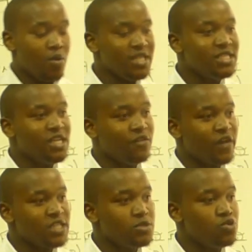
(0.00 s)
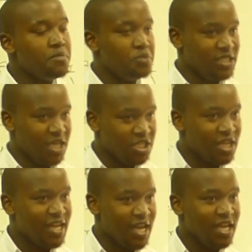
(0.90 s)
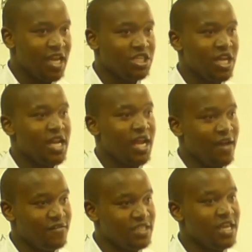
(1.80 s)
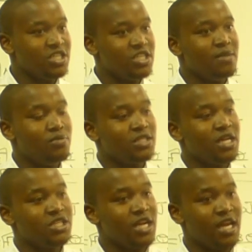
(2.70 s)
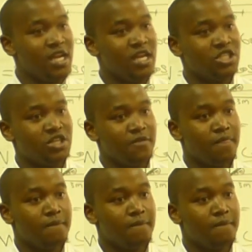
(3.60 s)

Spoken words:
what is the difference between potential energy and gravitational potential energy?